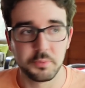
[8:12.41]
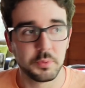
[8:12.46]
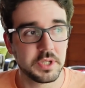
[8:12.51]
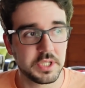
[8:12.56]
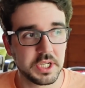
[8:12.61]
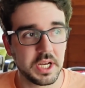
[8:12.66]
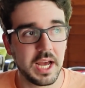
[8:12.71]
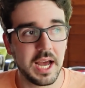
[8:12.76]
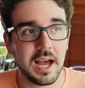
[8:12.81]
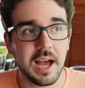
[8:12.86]

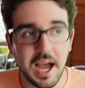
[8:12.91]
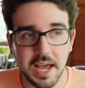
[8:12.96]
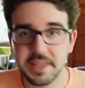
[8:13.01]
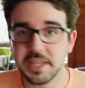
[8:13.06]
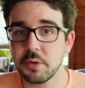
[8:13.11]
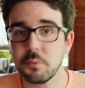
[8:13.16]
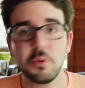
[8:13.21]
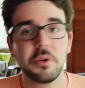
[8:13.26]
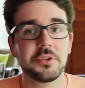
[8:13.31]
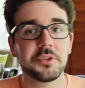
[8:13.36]
which I
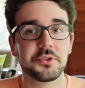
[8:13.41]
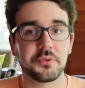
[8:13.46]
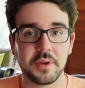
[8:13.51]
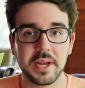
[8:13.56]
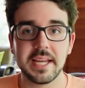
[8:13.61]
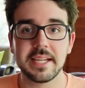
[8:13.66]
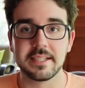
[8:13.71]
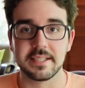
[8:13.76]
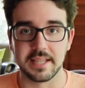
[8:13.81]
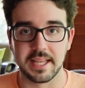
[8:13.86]
think will
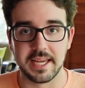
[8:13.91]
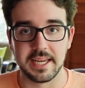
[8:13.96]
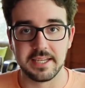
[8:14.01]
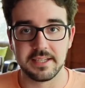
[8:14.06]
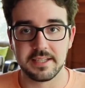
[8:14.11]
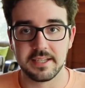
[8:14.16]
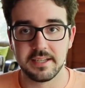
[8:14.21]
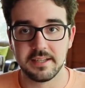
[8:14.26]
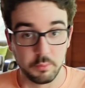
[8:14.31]
translate.